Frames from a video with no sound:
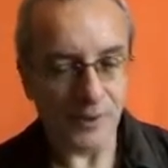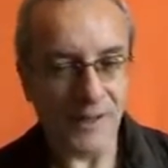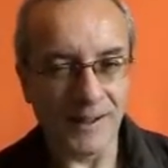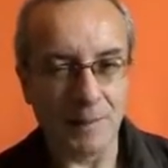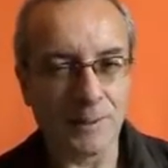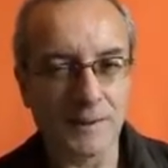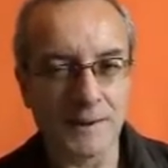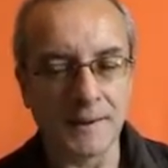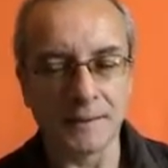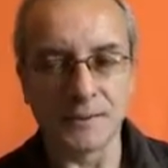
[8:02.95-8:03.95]
we're getting a
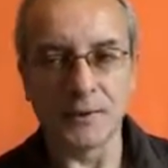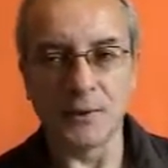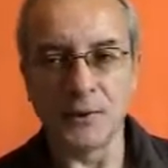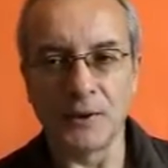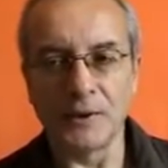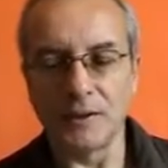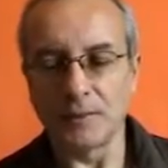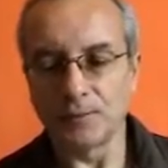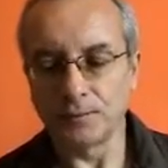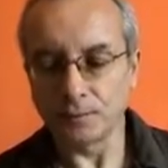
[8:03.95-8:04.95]
particular story here.